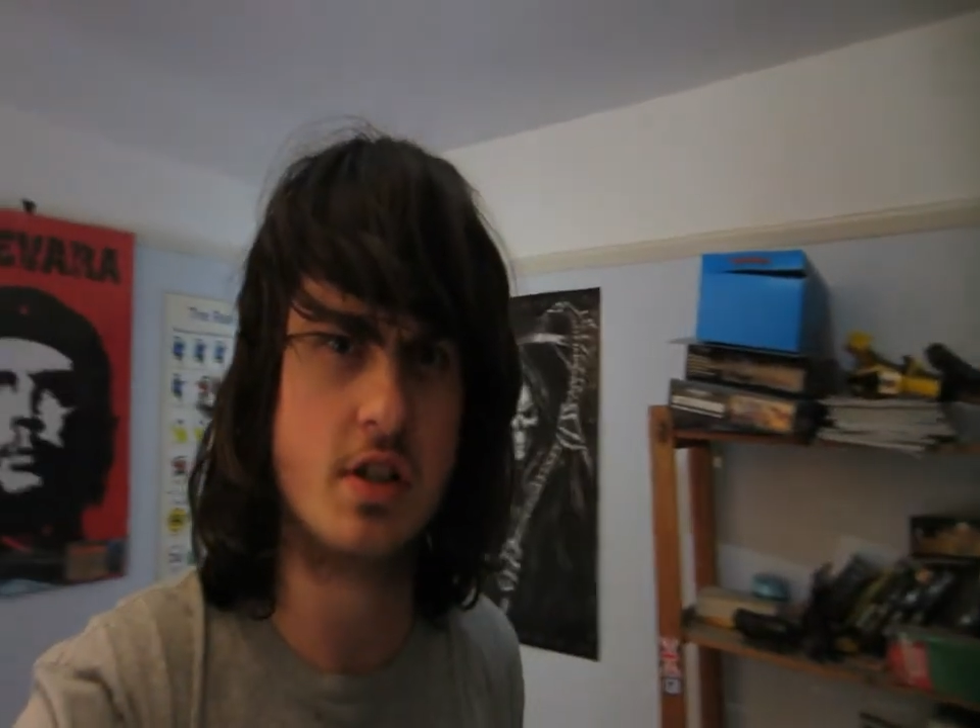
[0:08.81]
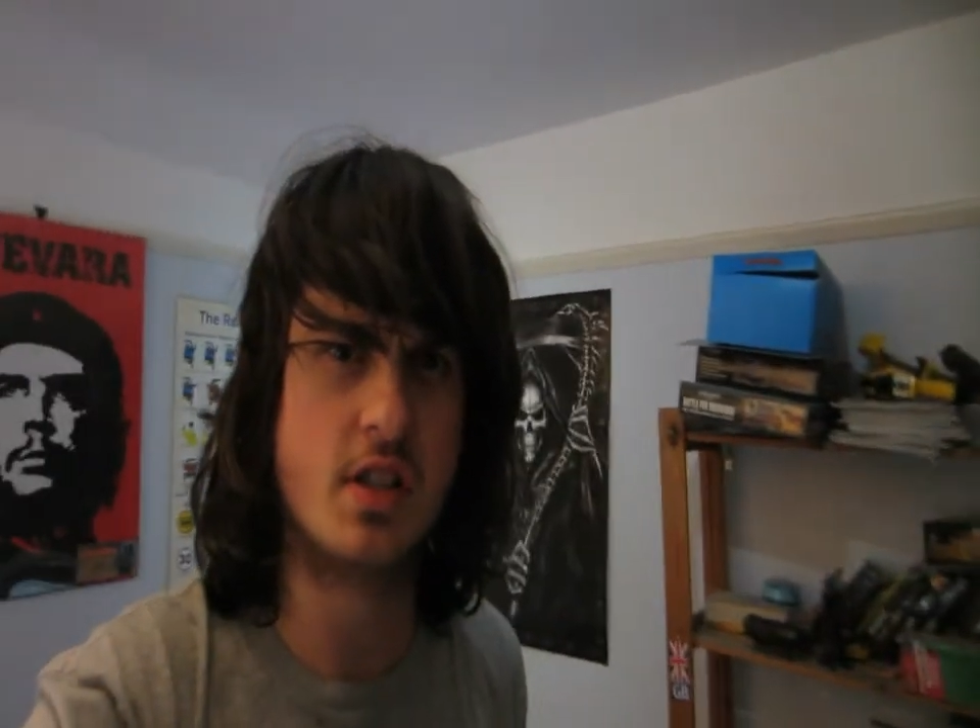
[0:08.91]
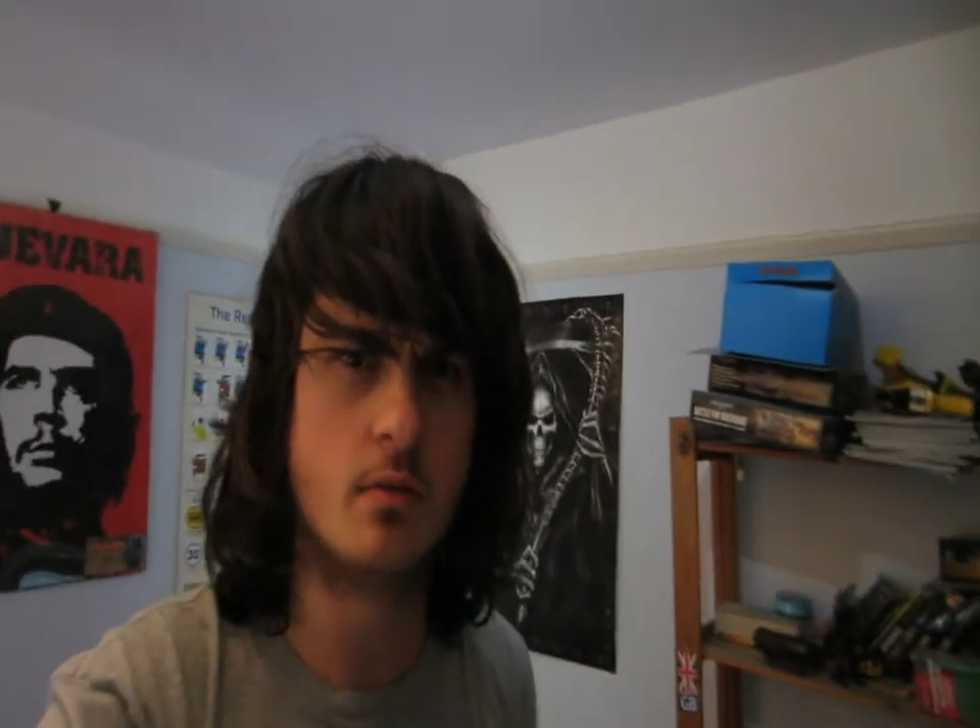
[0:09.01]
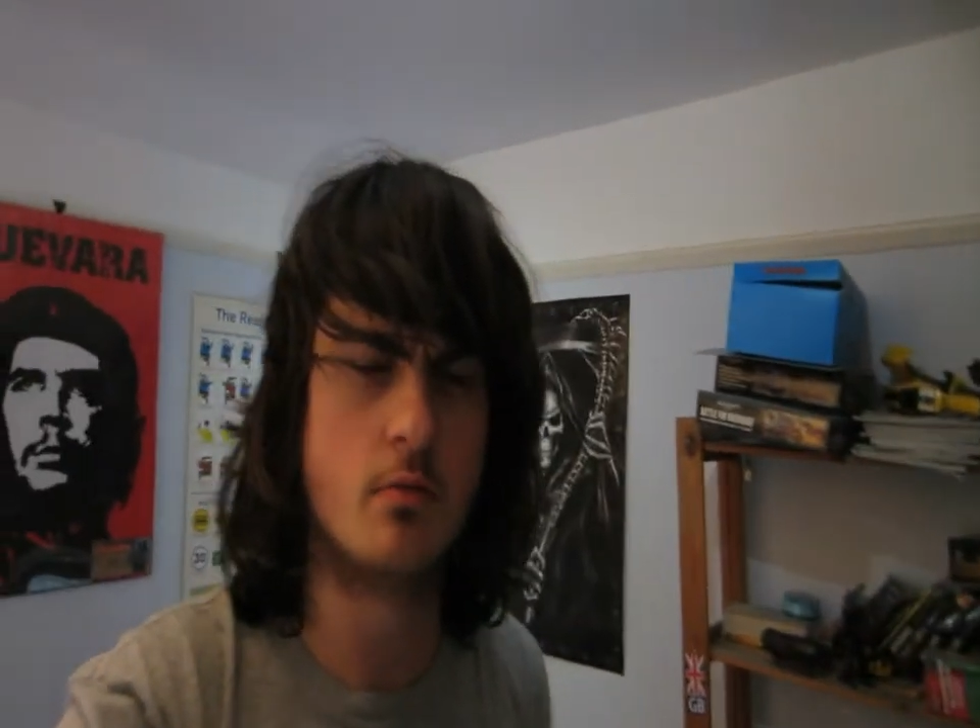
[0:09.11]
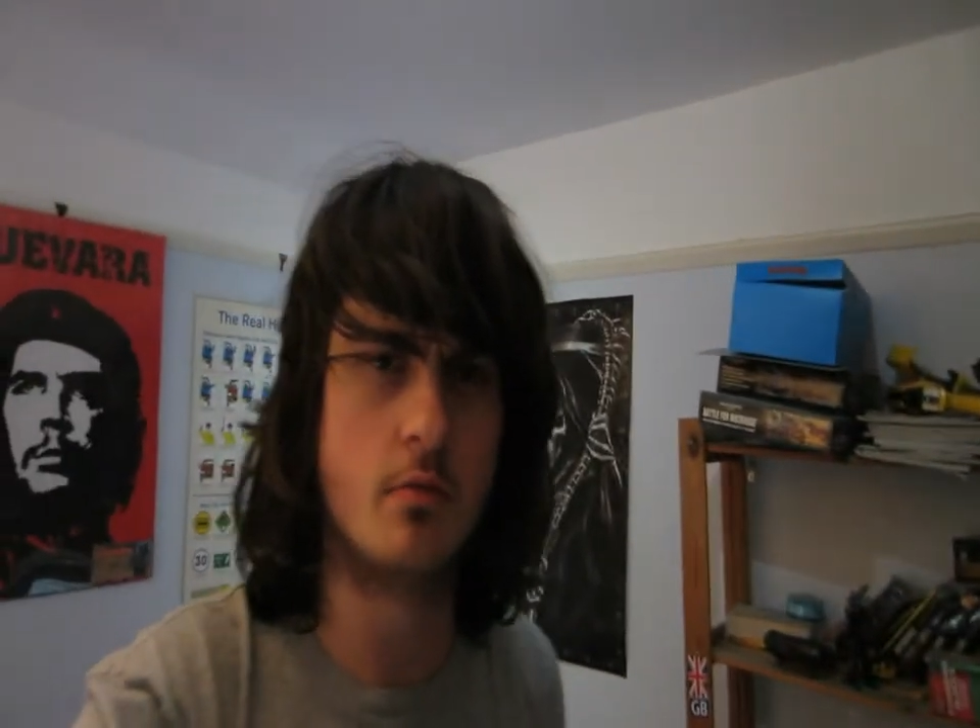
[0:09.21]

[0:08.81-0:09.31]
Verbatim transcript: except